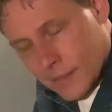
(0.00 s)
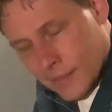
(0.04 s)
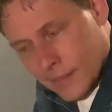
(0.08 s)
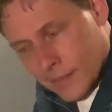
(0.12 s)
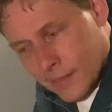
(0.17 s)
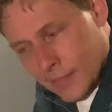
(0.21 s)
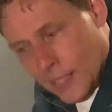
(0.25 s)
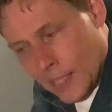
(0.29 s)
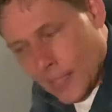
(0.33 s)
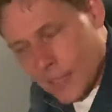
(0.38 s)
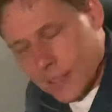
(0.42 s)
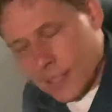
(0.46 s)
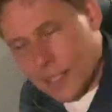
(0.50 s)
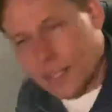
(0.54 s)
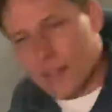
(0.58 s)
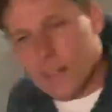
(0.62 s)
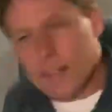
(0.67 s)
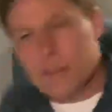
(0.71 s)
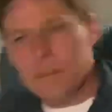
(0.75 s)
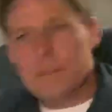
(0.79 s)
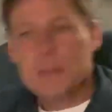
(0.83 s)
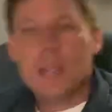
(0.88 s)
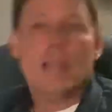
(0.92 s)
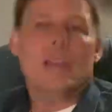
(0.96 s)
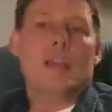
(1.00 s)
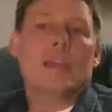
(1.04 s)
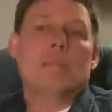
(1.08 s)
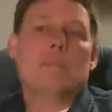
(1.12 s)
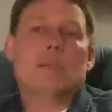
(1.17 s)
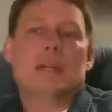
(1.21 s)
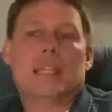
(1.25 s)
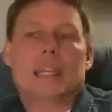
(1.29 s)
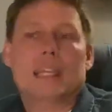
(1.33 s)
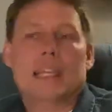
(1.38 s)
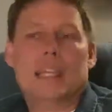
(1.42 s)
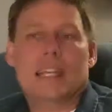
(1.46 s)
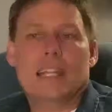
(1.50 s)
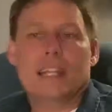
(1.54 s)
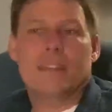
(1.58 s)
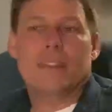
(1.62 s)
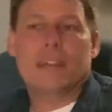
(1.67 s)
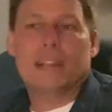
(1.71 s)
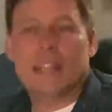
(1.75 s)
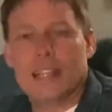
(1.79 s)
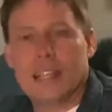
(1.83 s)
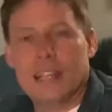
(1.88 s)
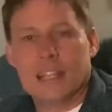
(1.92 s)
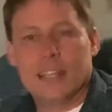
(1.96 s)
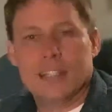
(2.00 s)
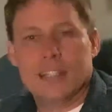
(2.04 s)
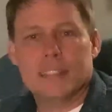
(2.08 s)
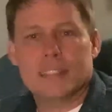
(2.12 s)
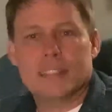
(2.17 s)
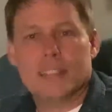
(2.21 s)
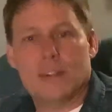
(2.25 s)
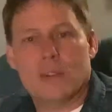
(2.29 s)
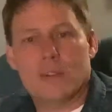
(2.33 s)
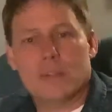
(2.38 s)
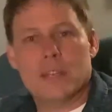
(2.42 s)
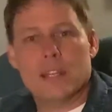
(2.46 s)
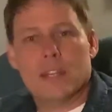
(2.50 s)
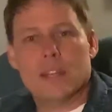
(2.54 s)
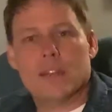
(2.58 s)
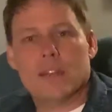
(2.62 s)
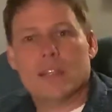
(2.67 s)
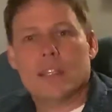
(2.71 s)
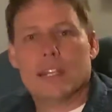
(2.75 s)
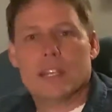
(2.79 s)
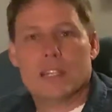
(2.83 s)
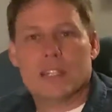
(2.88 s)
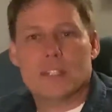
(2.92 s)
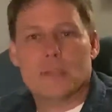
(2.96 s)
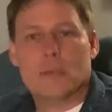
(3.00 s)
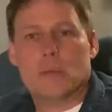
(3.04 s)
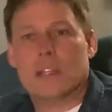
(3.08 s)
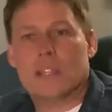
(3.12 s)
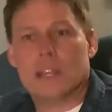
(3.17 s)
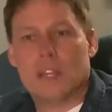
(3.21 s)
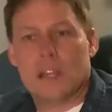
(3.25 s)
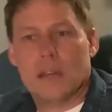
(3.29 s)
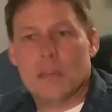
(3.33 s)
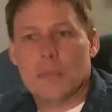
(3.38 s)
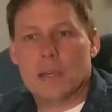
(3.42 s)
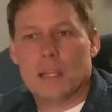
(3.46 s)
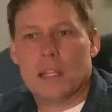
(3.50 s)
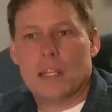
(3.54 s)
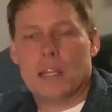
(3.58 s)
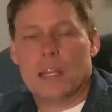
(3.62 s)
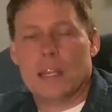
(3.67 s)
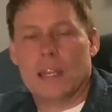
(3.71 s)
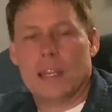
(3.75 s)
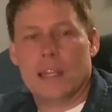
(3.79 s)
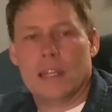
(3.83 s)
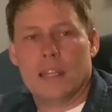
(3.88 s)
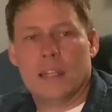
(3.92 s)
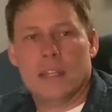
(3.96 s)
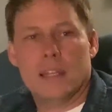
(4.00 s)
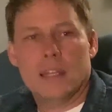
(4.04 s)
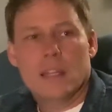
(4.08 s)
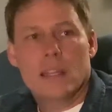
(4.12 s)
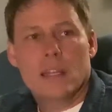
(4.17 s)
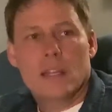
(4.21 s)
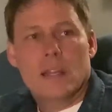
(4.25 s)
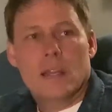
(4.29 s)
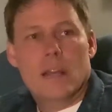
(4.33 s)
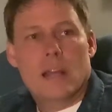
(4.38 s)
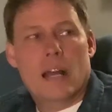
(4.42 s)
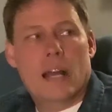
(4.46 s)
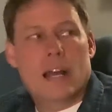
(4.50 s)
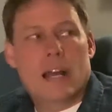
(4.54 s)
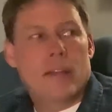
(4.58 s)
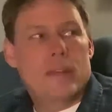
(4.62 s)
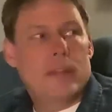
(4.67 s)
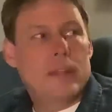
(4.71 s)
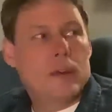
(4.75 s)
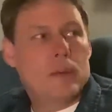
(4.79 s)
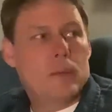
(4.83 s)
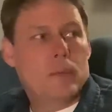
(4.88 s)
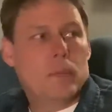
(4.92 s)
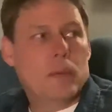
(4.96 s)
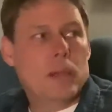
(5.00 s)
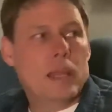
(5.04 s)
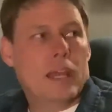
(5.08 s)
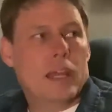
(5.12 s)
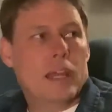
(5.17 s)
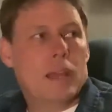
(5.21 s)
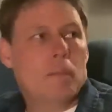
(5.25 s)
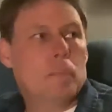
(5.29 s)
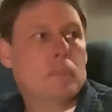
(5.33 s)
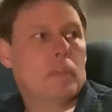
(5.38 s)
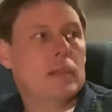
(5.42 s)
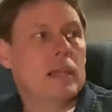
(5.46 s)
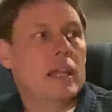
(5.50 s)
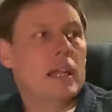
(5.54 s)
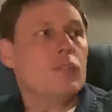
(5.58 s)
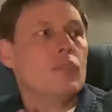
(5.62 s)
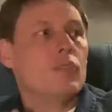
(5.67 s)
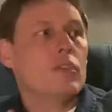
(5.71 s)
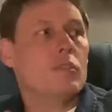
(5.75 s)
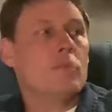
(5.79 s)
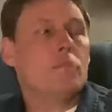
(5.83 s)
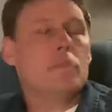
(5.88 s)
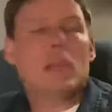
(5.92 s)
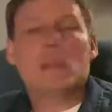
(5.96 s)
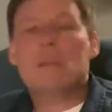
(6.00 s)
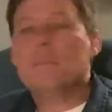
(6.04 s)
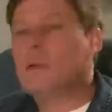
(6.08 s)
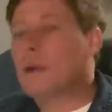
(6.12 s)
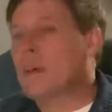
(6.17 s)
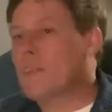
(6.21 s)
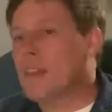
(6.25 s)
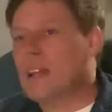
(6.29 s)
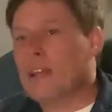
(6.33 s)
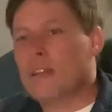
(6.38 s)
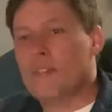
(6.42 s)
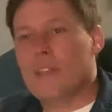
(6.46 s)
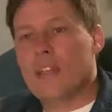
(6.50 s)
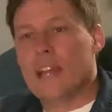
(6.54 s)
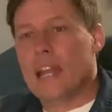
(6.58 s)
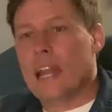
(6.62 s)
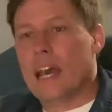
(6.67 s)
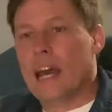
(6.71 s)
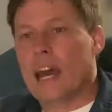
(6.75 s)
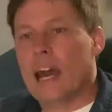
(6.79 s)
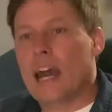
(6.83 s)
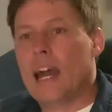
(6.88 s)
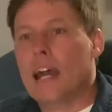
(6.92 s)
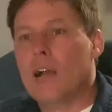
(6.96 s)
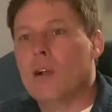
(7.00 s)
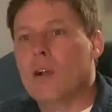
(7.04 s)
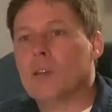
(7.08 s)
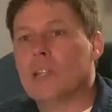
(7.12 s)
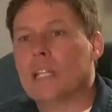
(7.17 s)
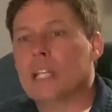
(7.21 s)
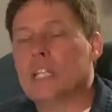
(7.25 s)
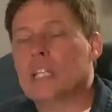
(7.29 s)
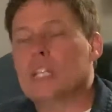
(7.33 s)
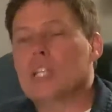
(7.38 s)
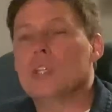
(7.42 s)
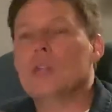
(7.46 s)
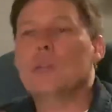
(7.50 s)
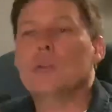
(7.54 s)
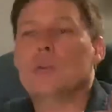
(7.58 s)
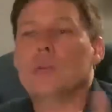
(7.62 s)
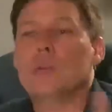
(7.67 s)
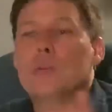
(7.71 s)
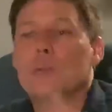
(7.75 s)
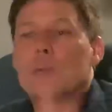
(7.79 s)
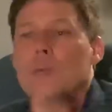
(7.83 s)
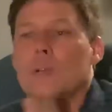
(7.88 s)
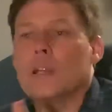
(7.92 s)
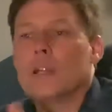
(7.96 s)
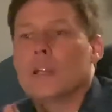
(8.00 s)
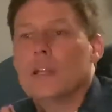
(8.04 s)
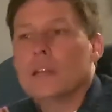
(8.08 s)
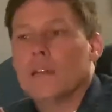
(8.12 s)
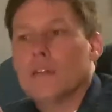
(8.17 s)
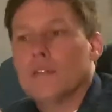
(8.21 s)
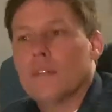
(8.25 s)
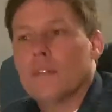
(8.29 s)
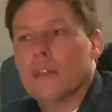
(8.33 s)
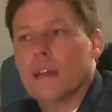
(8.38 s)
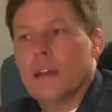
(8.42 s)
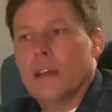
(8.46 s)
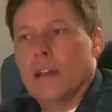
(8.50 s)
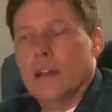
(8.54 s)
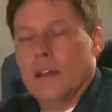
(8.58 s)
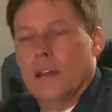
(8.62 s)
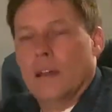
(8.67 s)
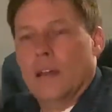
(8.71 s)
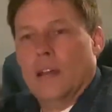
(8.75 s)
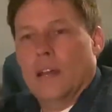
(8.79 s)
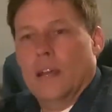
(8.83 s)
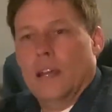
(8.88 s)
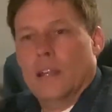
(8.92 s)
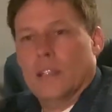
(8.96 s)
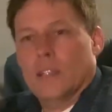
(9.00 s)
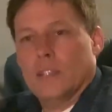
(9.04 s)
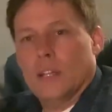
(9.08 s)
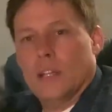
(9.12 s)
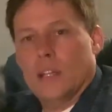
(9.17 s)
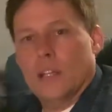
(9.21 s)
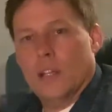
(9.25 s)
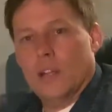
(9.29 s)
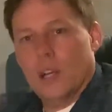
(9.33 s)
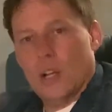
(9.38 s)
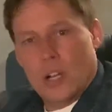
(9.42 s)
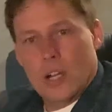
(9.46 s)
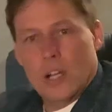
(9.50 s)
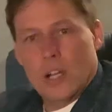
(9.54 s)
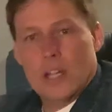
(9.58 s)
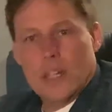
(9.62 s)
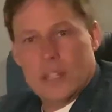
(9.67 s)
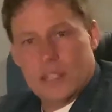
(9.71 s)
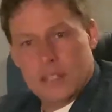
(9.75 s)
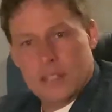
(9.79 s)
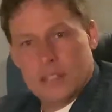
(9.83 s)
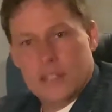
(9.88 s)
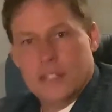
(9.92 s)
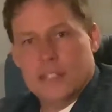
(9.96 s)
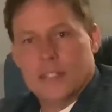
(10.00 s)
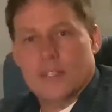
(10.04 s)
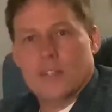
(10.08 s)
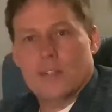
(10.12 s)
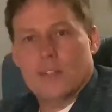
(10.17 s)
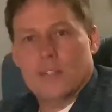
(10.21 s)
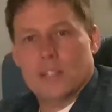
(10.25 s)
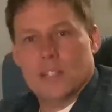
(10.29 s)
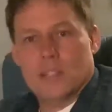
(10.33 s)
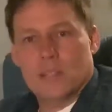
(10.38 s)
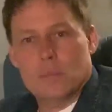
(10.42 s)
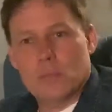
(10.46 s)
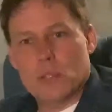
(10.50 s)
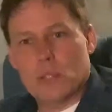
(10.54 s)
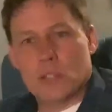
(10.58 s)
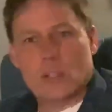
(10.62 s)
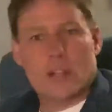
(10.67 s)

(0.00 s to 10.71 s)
That's scary. But anyway, and so their kids were coming, and we had a plethora of people out there that I only knew as an artist, as a Christian music